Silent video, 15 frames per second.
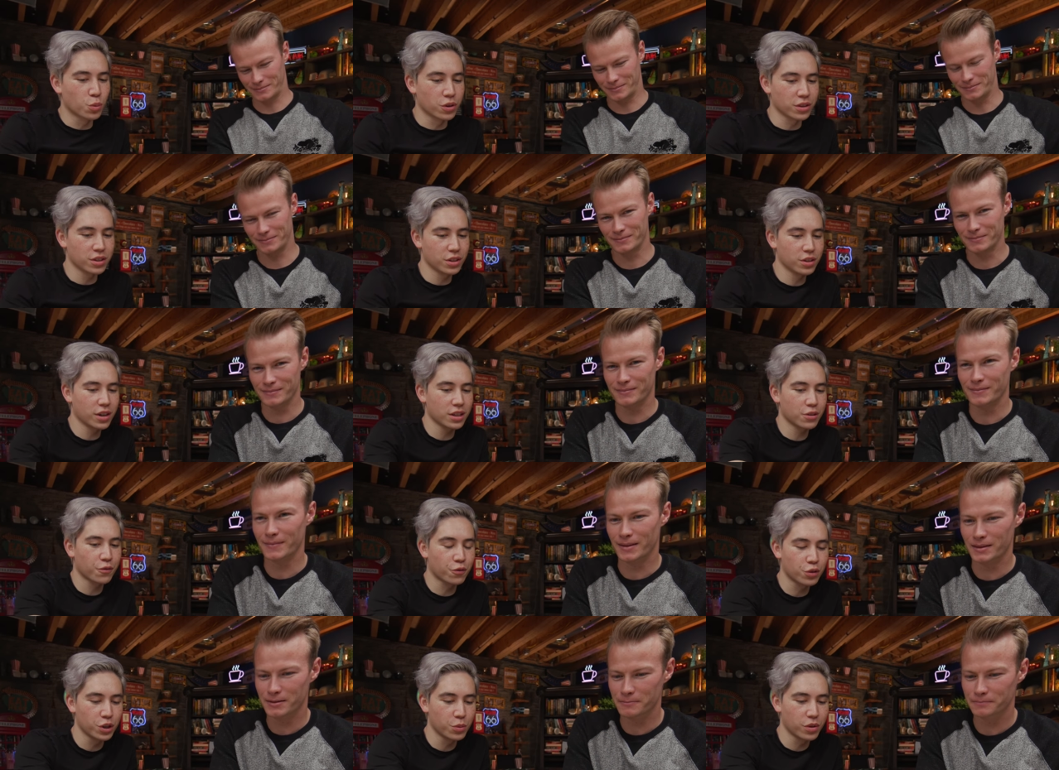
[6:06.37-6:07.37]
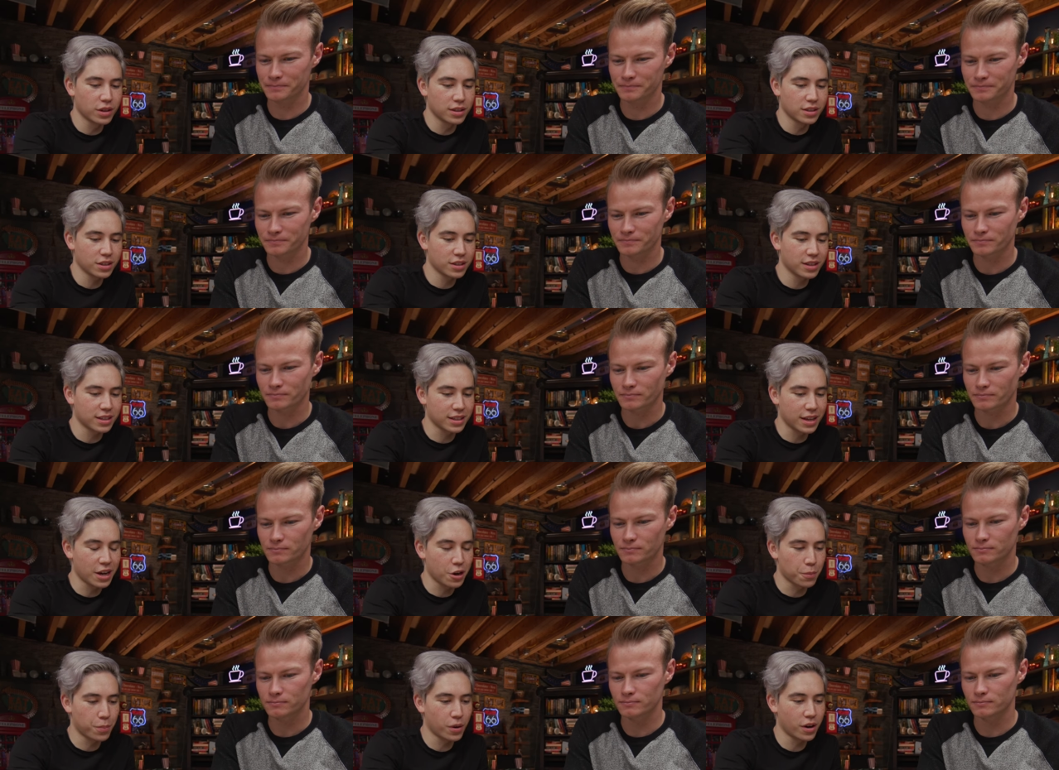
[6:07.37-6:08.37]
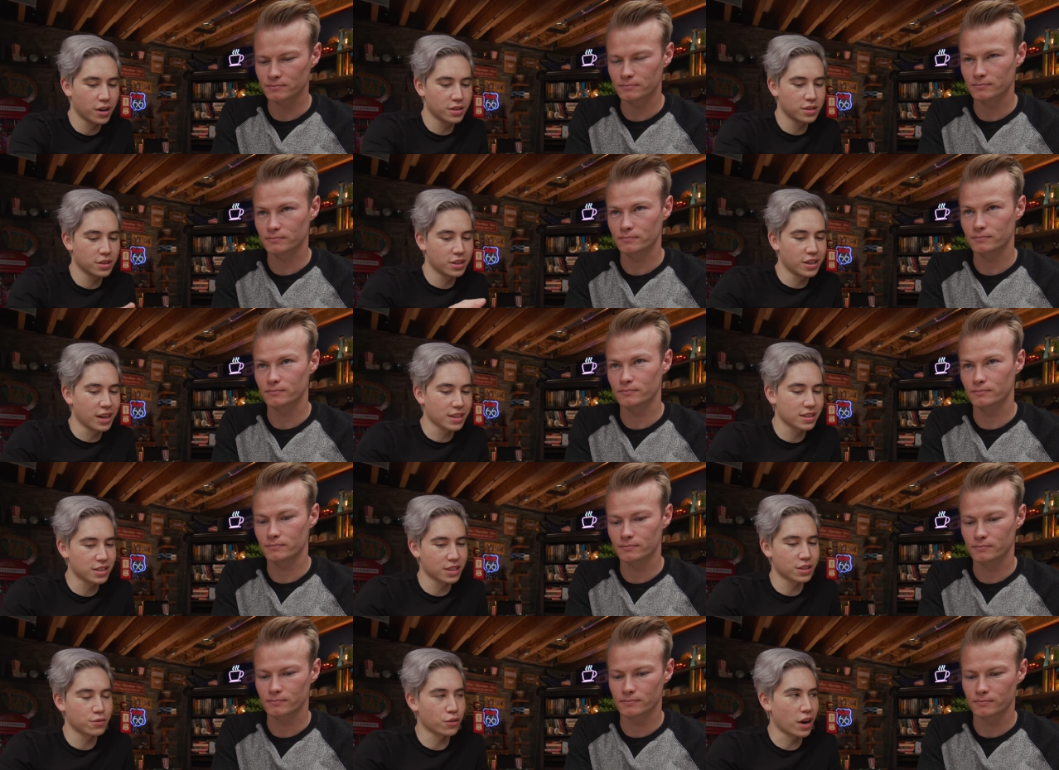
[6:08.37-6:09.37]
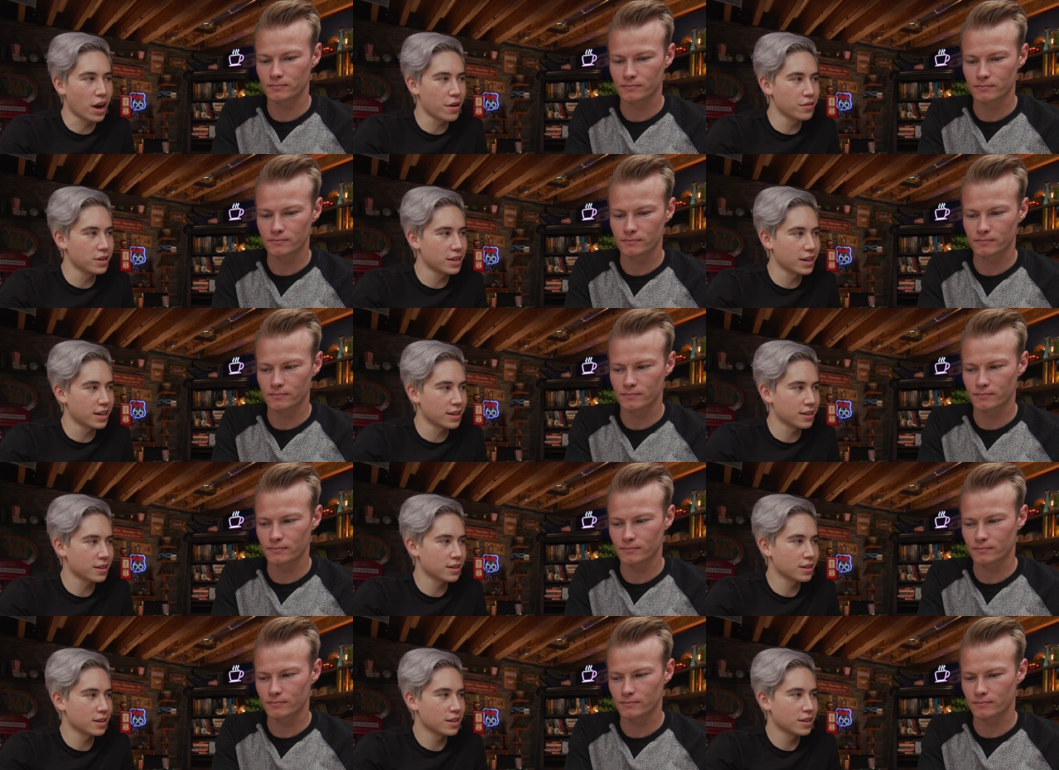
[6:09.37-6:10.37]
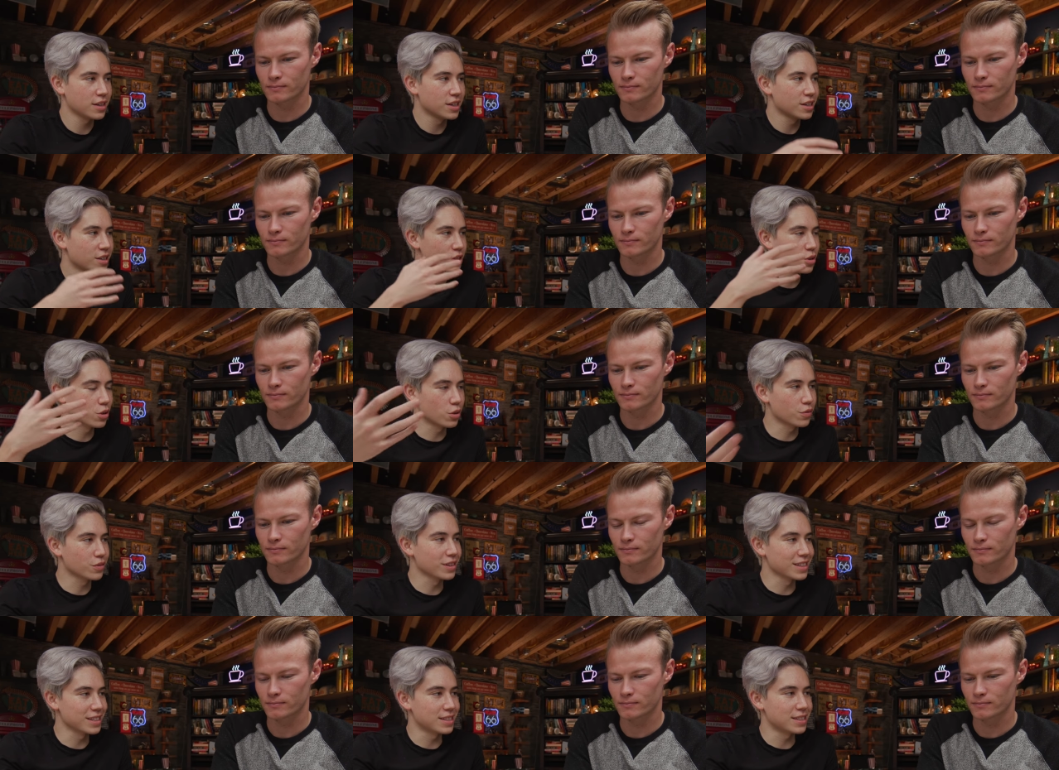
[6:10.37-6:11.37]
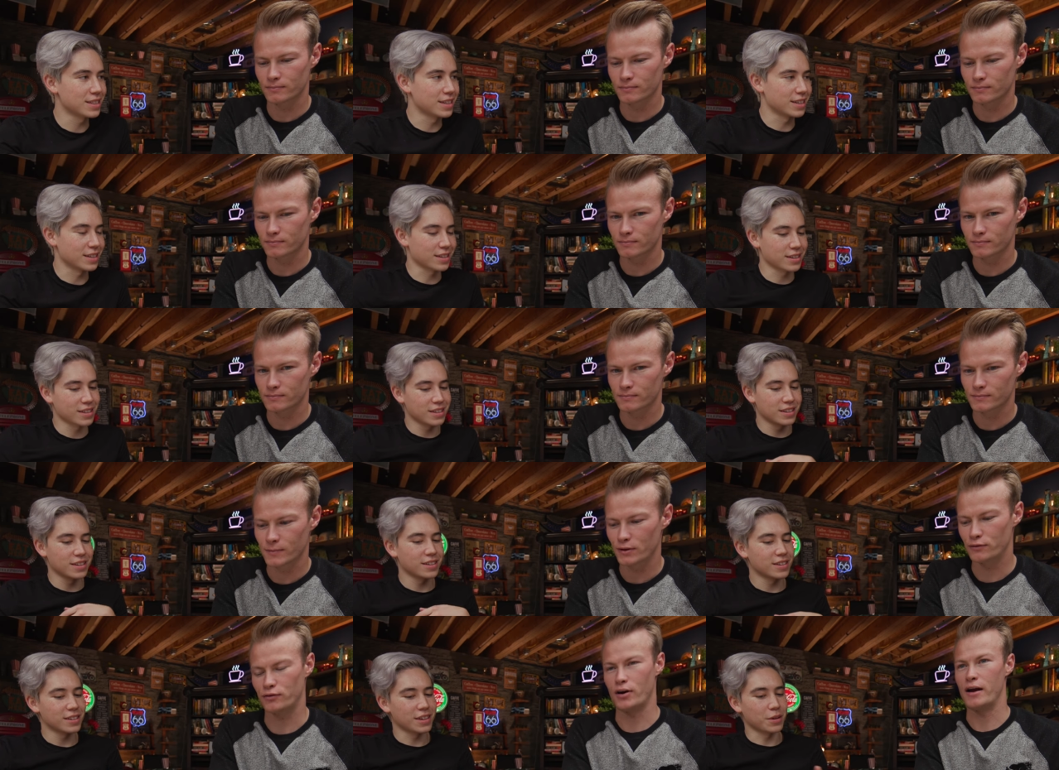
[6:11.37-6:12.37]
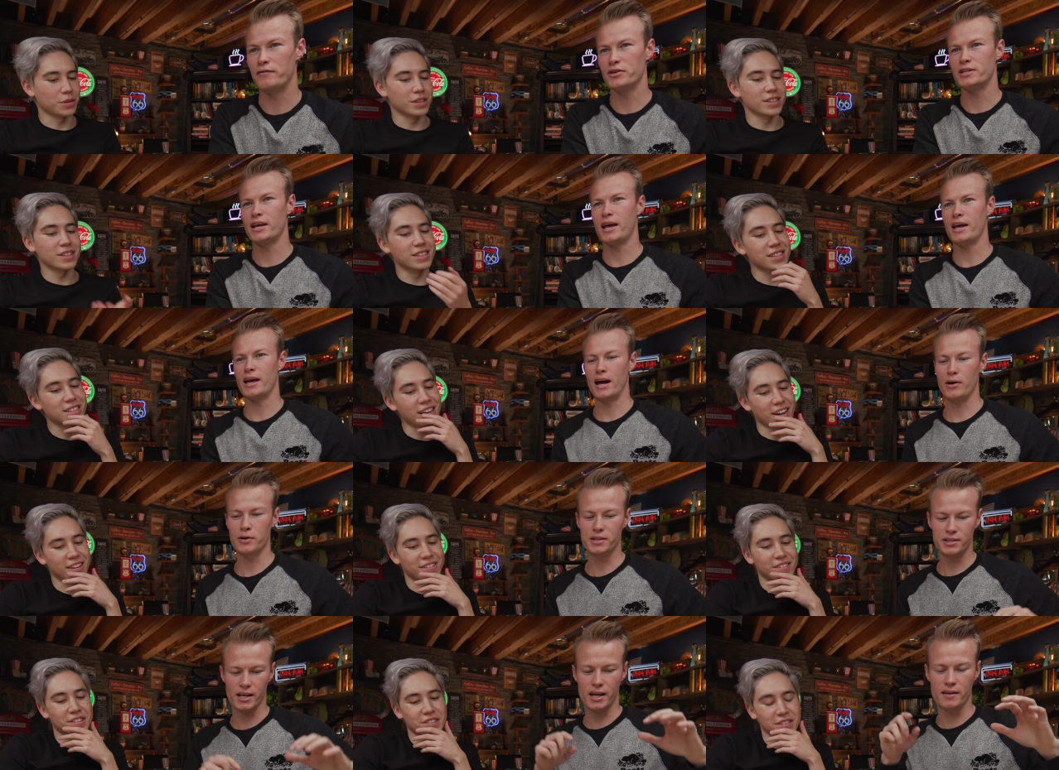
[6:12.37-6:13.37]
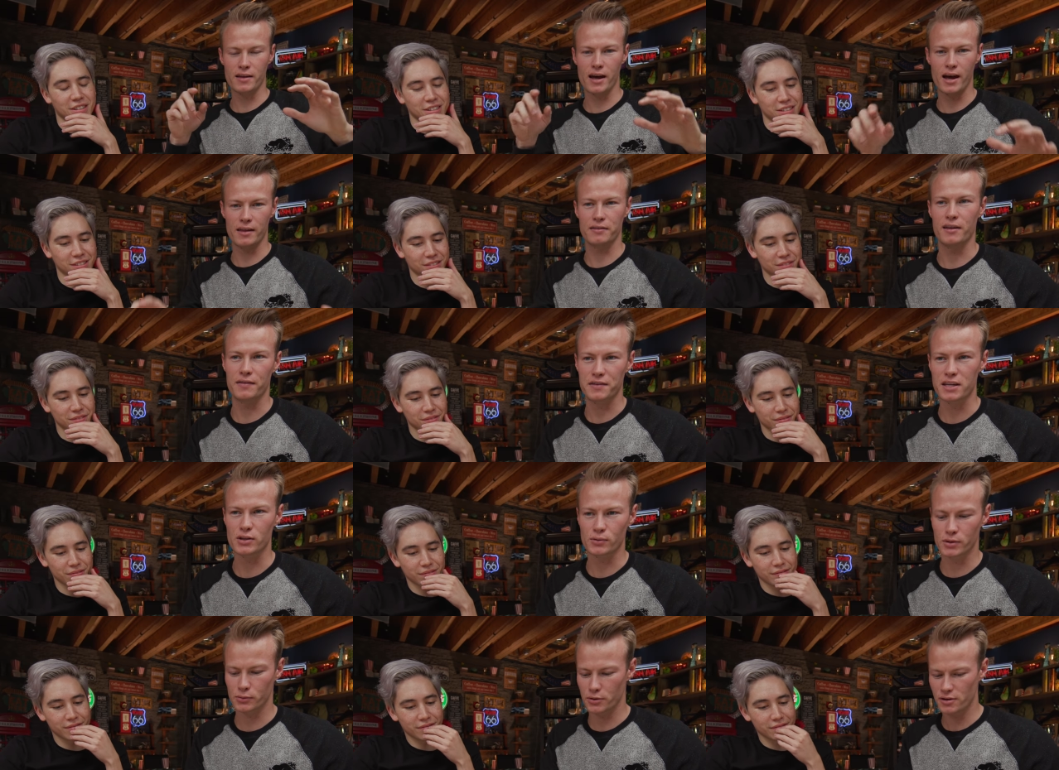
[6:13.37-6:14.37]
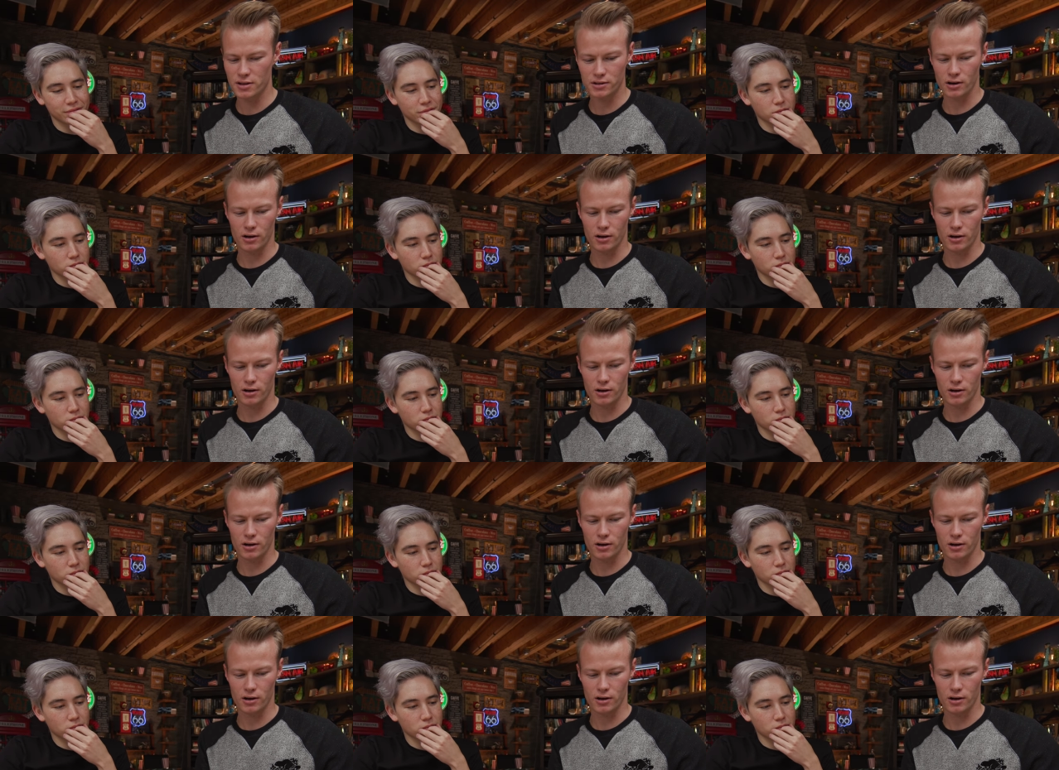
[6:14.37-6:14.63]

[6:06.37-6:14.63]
Speaker 1: worth it? You got the free ones, you got the AirPods, you got this for everyday sort of listening. For
Speaker 2: every day, I would say that that these ones, what are these